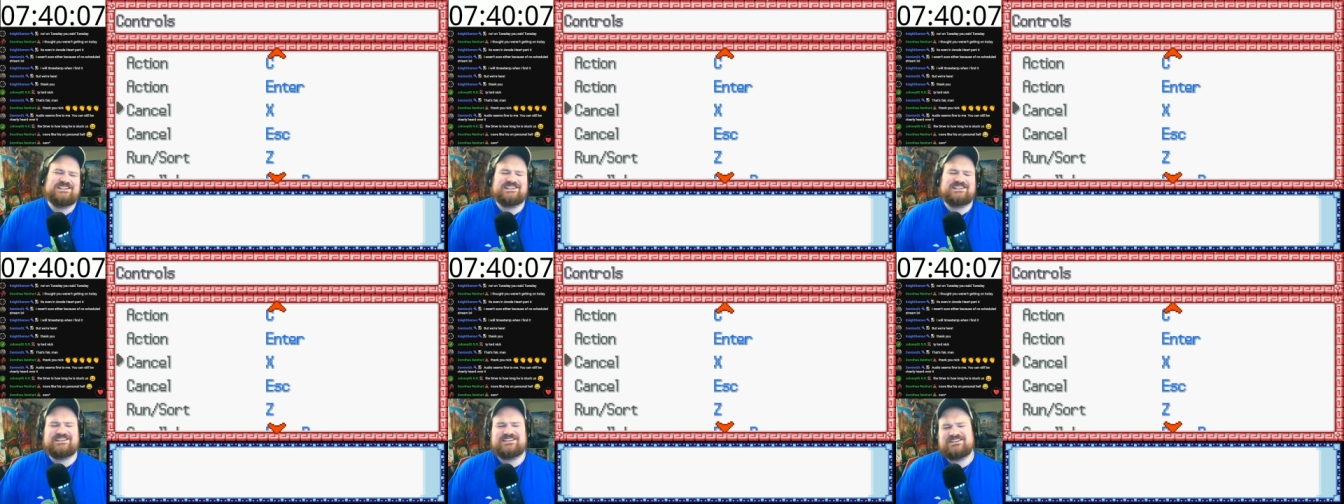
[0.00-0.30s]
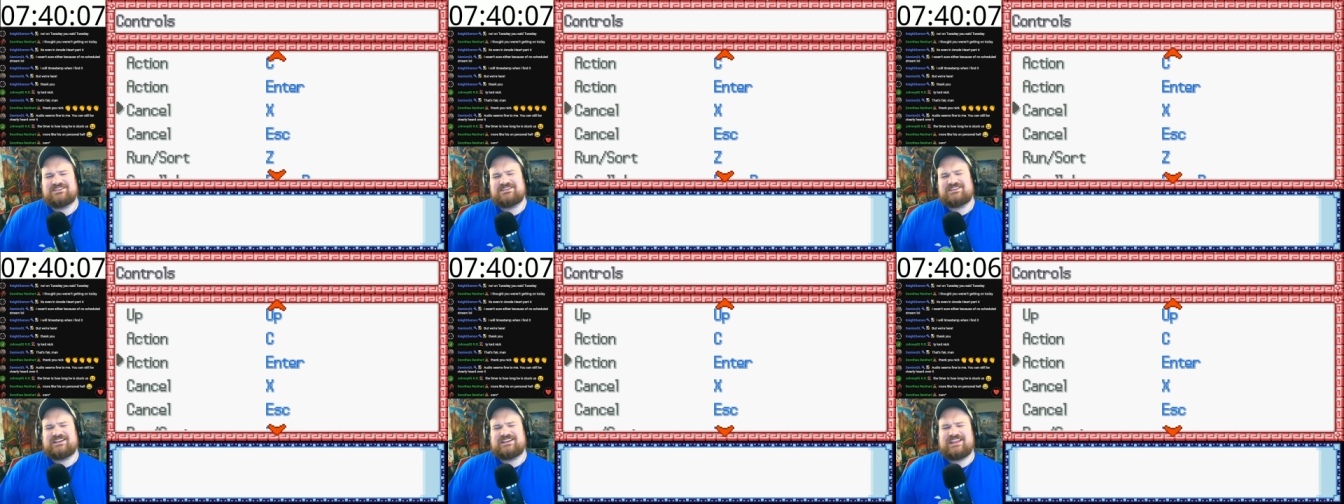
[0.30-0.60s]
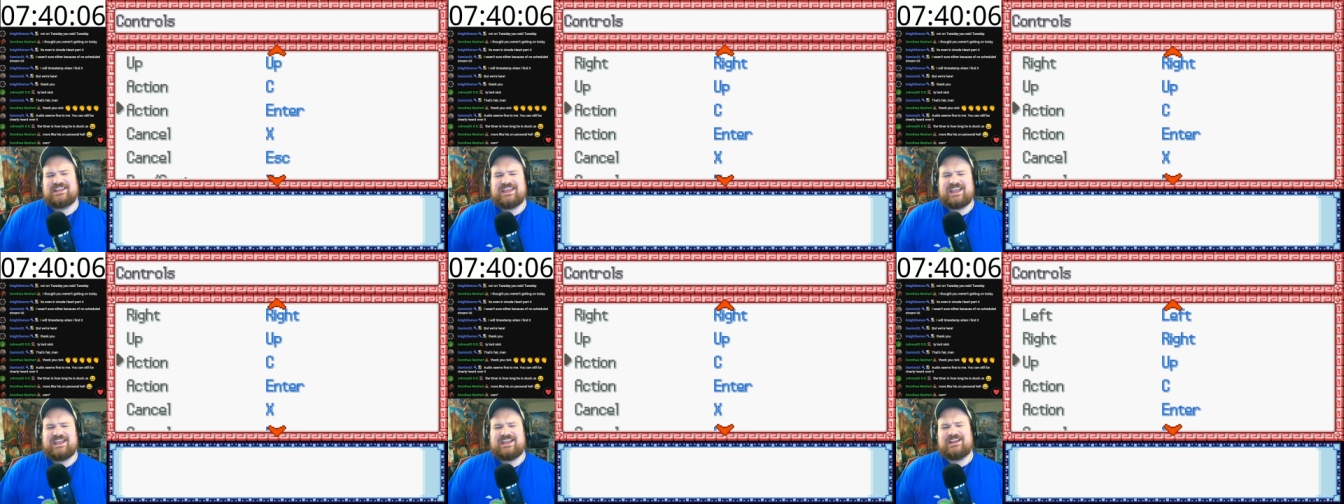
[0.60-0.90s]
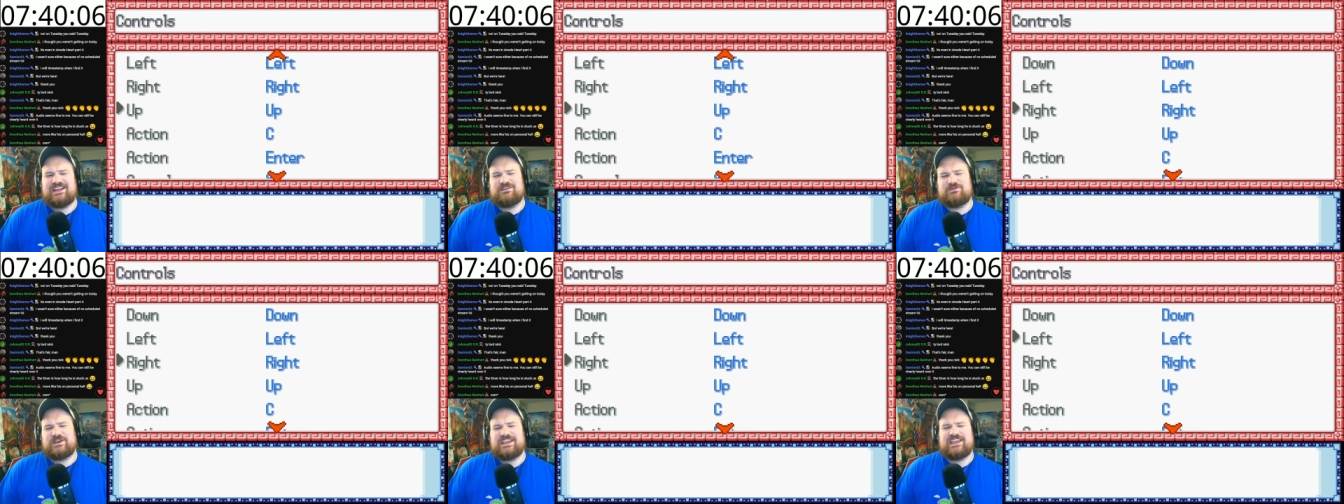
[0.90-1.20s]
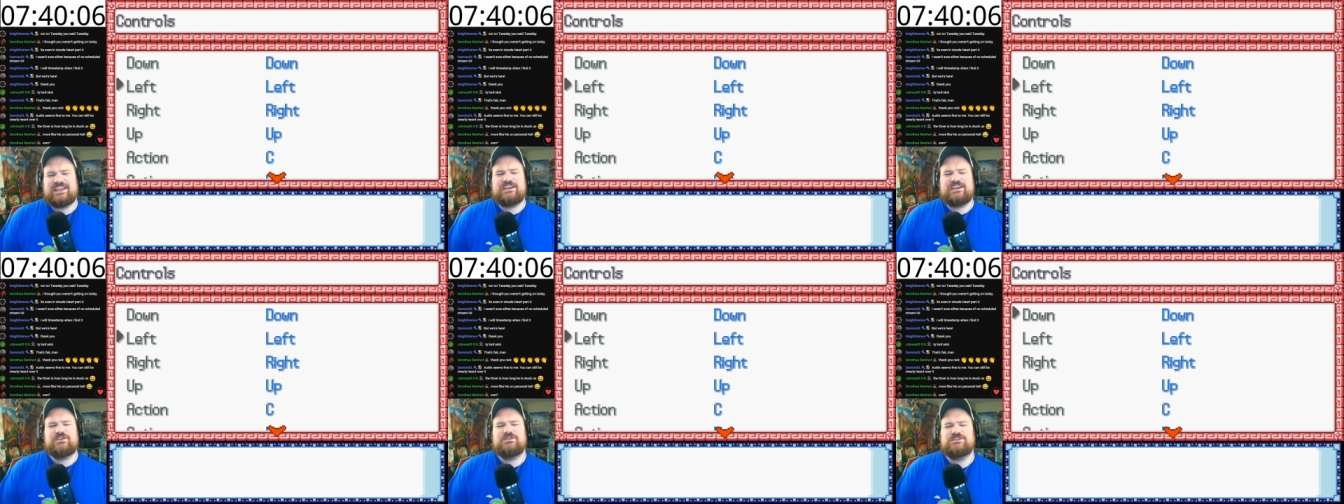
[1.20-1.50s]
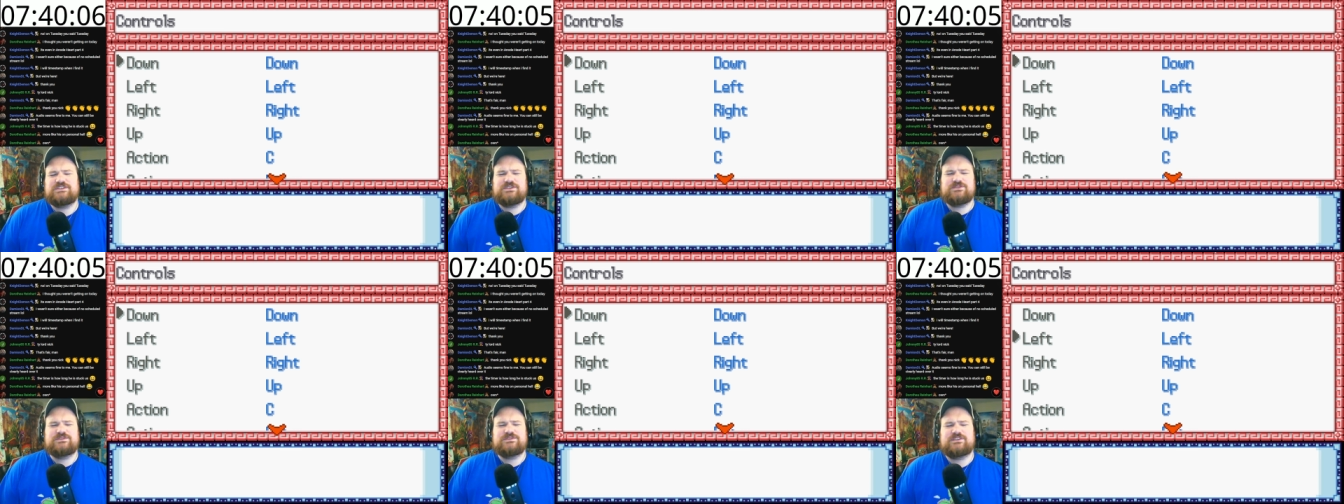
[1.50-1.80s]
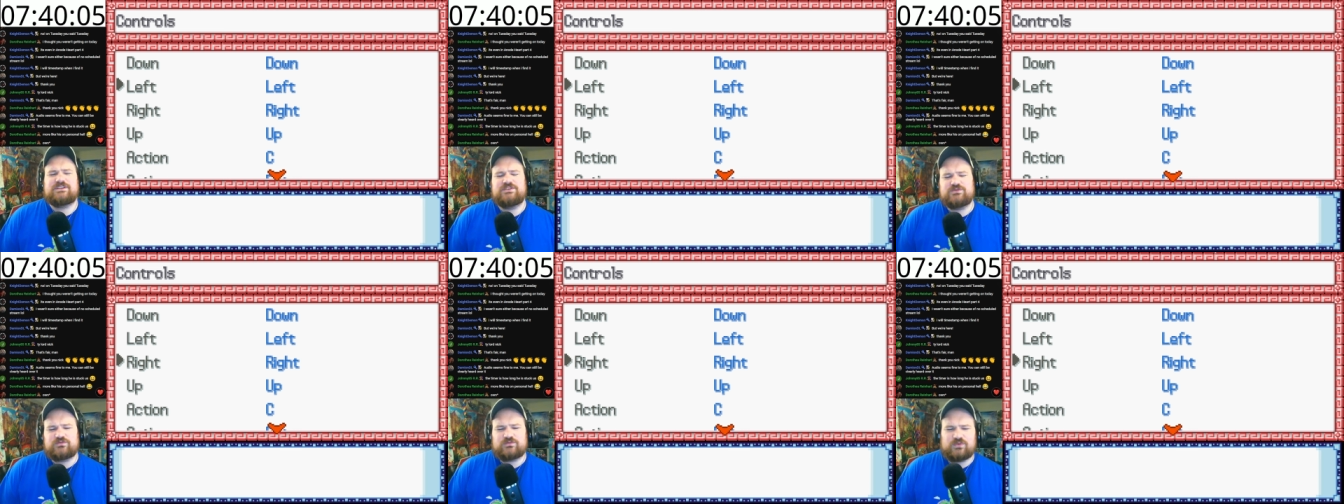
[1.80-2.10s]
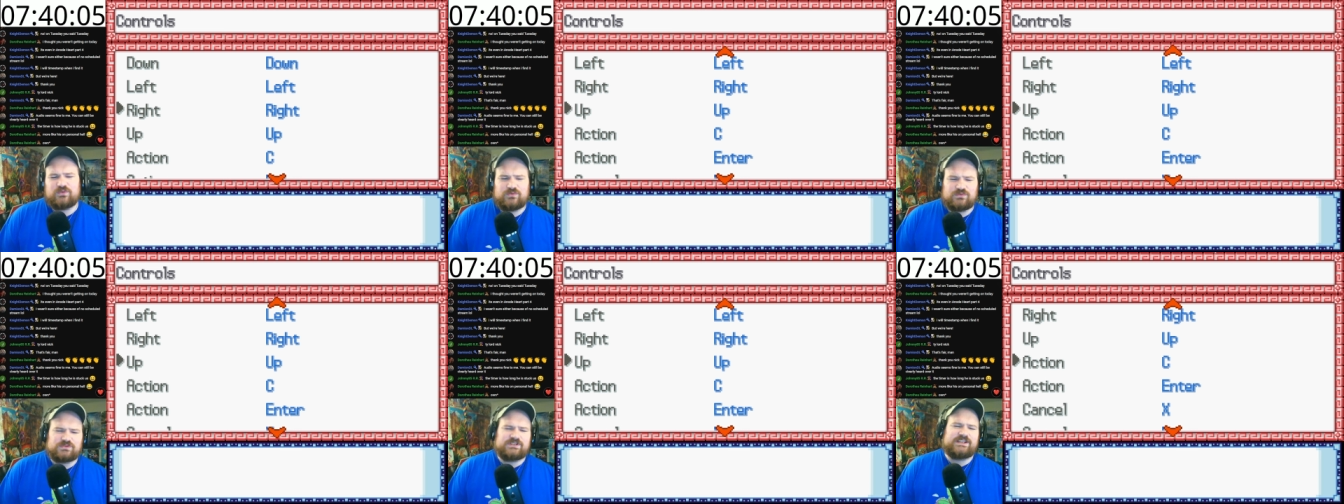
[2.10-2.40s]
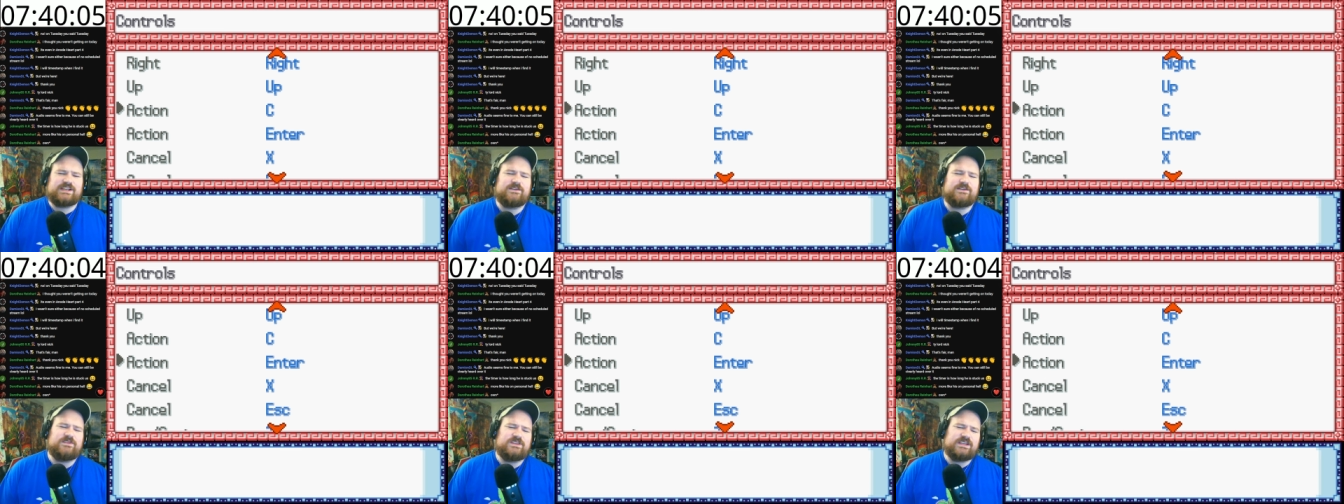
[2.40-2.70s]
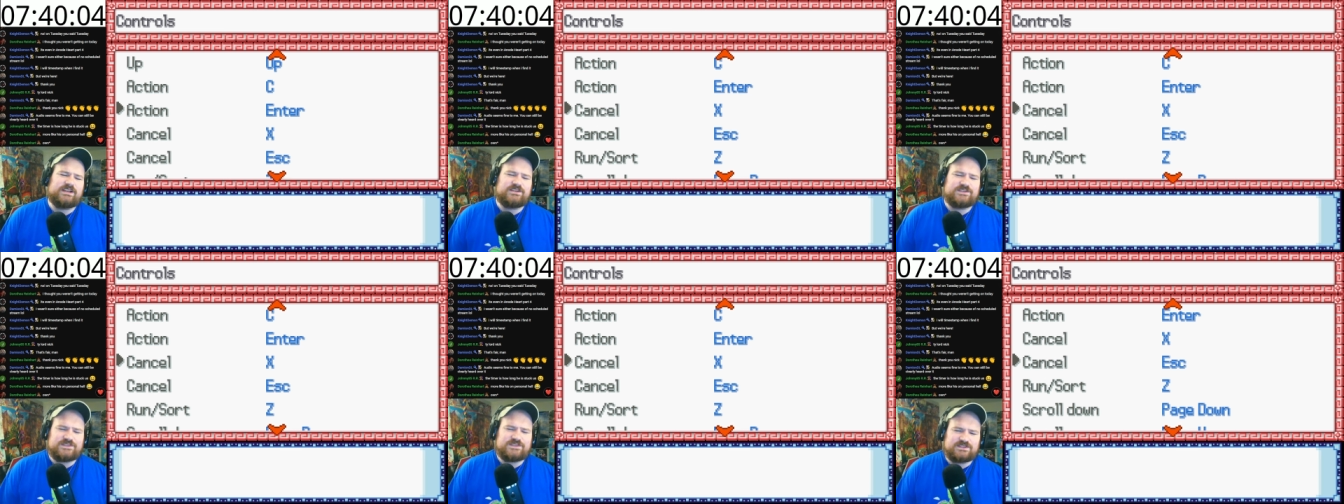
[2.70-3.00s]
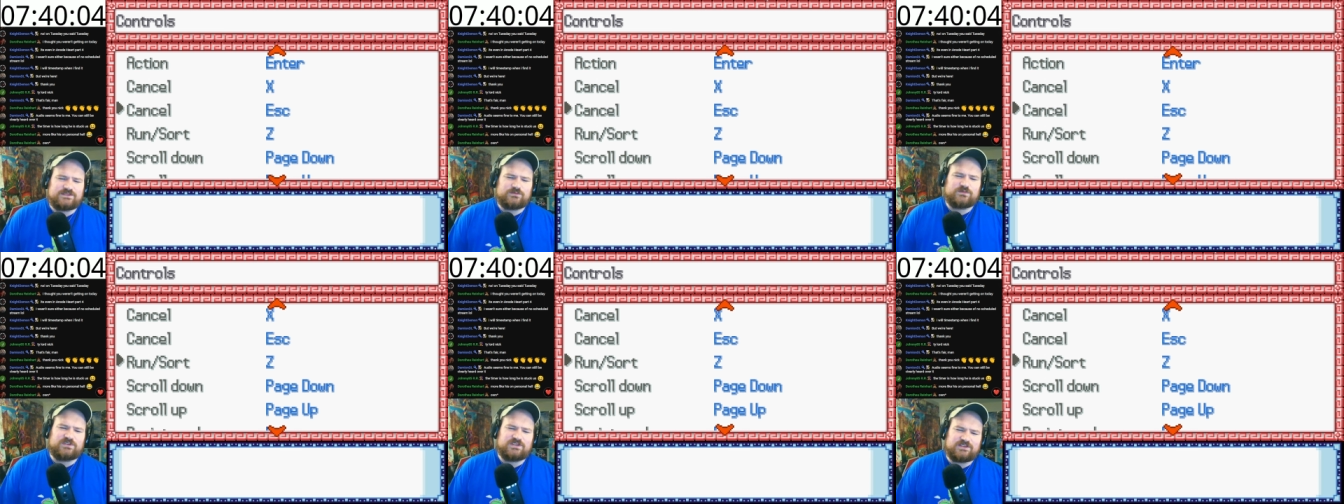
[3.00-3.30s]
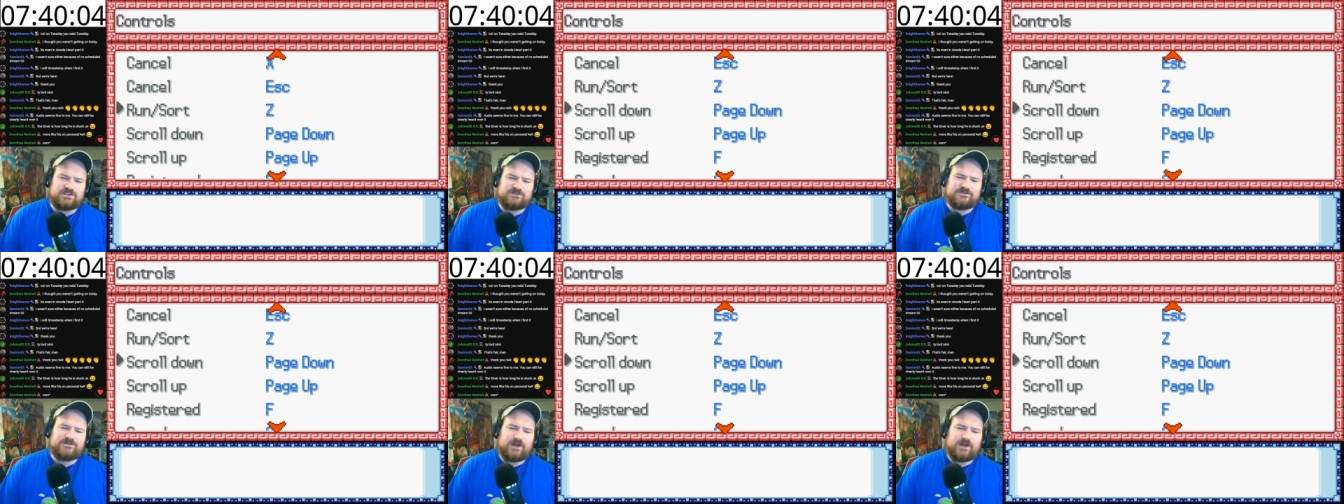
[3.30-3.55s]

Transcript: Ugh, I can't. Why can't you just use a controller like everything else in the world?